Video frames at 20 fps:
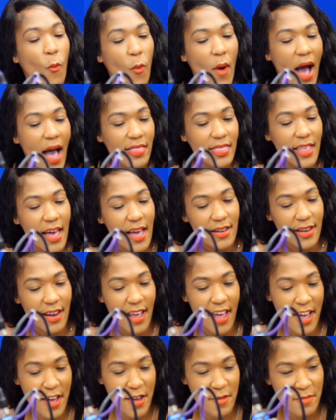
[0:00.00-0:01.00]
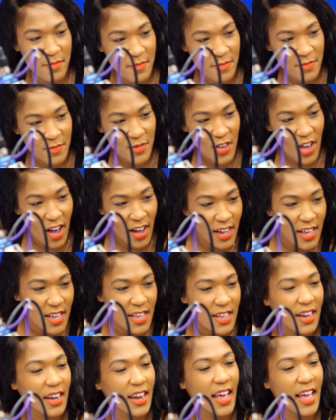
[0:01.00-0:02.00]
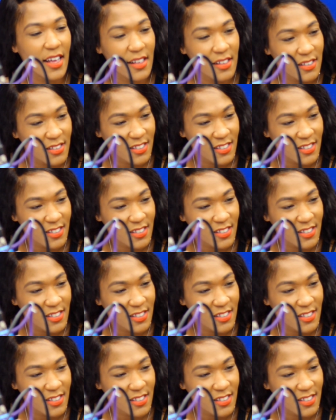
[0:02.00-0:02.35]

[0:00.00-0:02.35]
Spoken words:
why that name, Young E-Class?